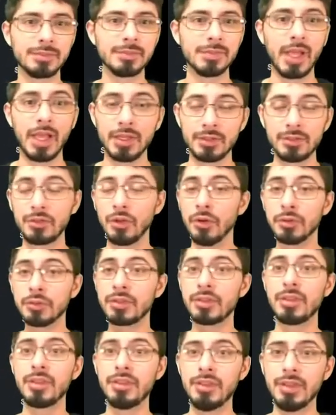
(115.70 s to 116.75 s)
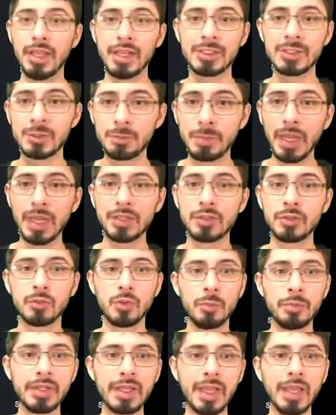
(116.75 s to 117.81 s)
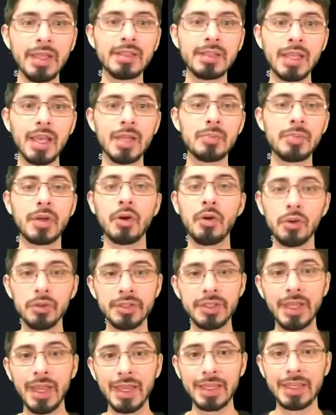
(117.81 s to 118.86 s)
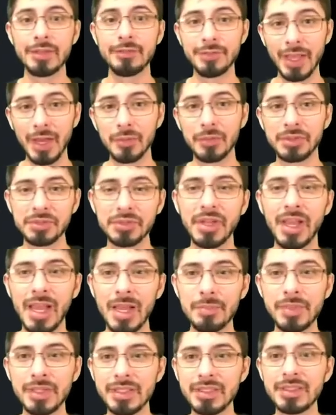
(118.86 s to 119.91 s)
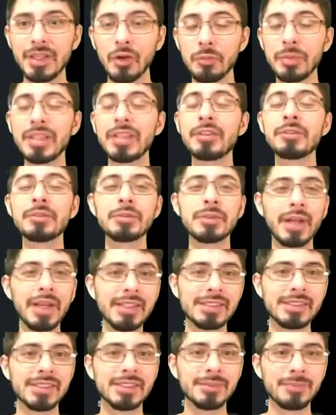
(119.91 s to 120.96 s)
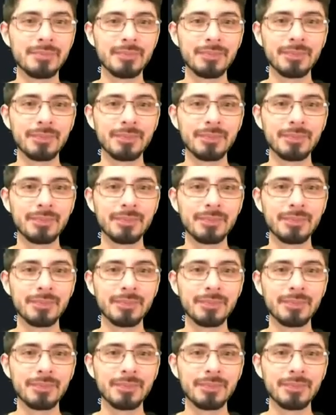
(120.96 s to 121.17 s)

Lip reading: I don't expect to replicate that, but holy heck, if that were to happen, that would be crazy.